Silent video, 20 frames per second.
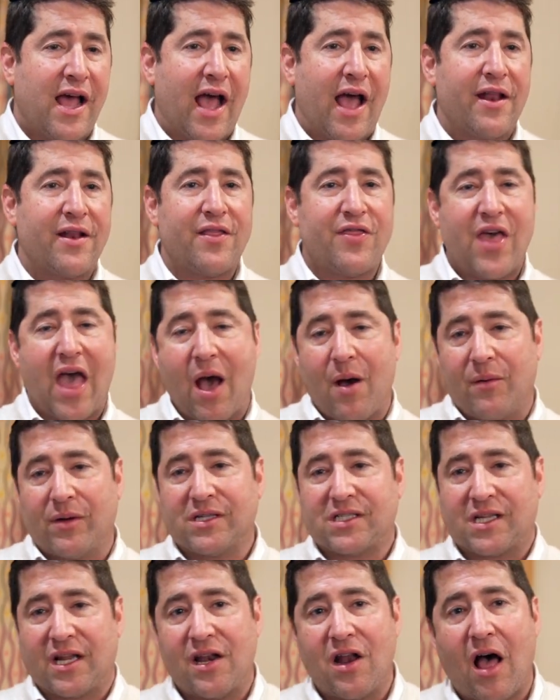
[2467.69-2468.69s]
And that
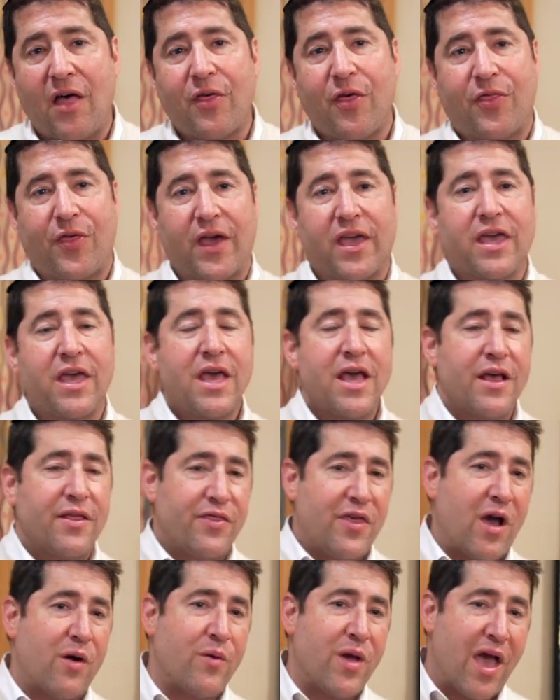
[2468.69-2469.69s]
was another thing
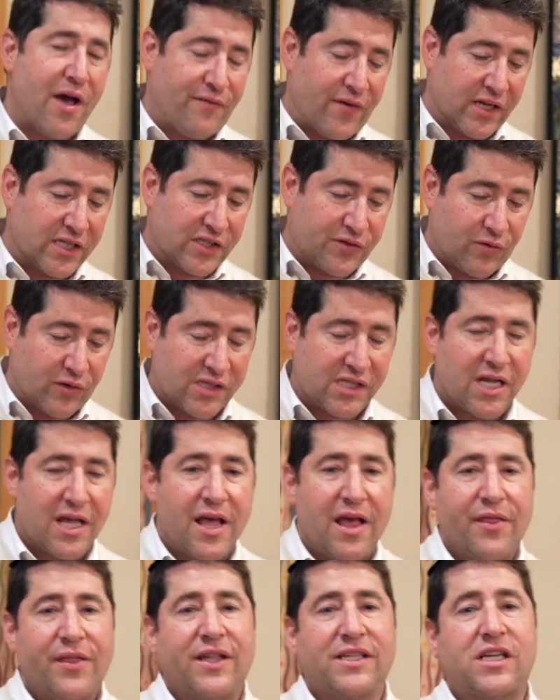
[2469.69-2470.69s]
that we have on Shavuos.
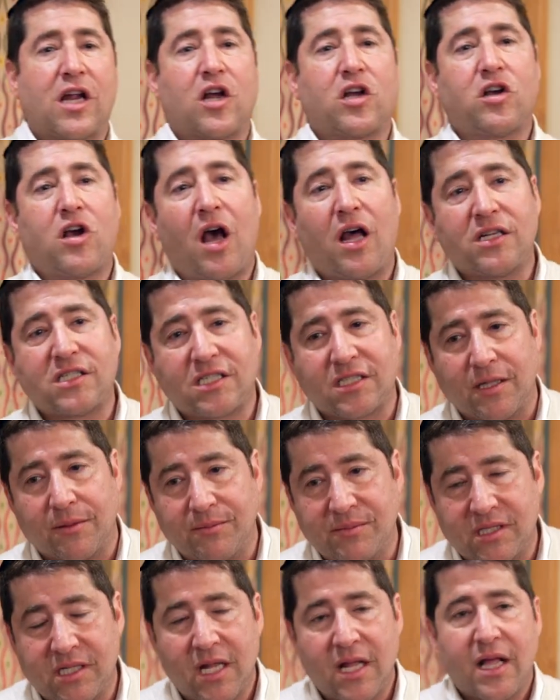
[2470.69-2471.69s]
These are
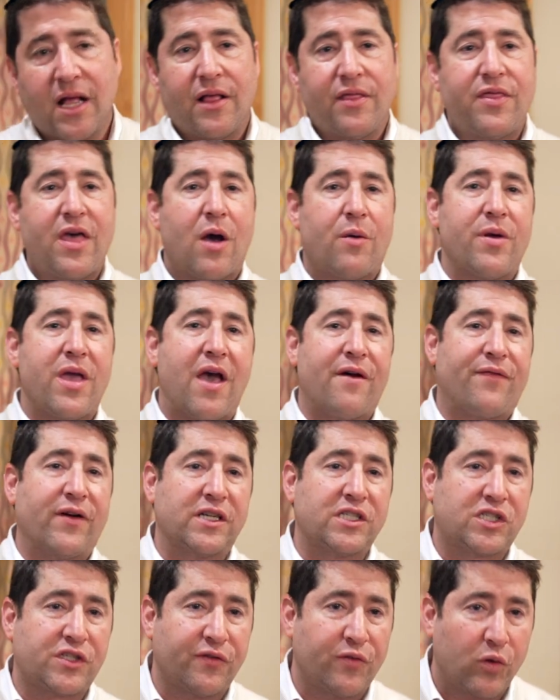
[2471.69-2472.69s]
customs that we have
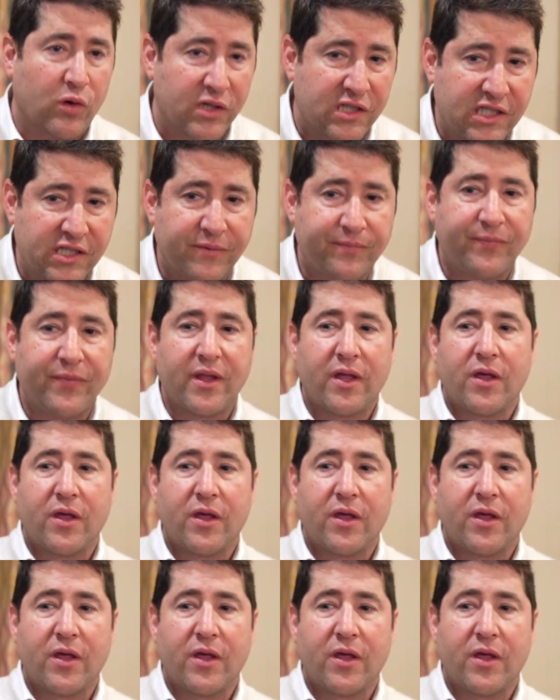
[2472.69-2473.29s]
on Shavuos.